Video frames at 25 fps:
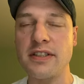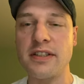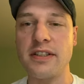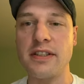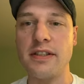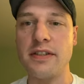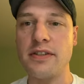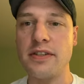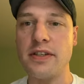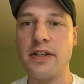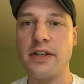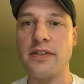of
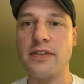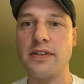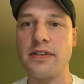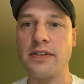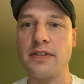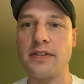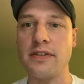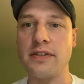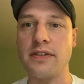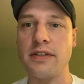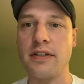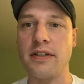these
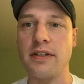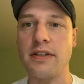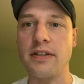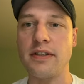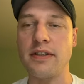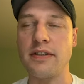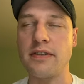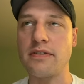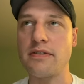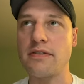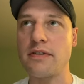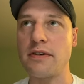changes in
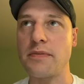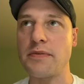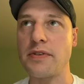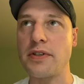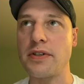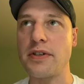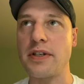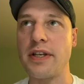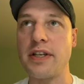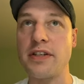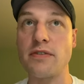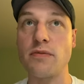the
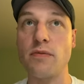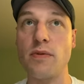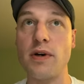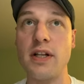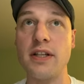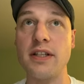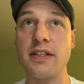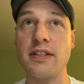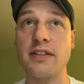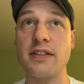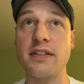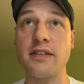description, as
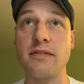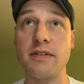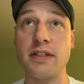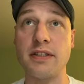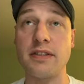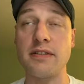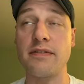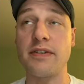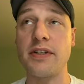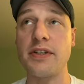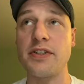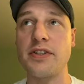well as the
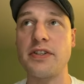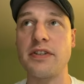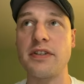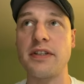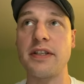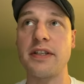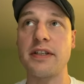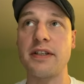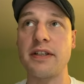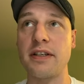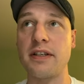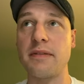reservation
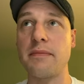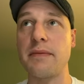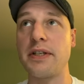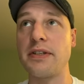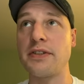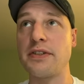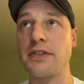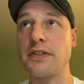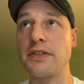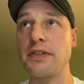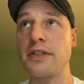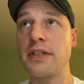link, like I
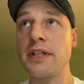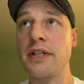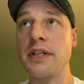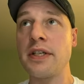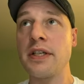mentioned.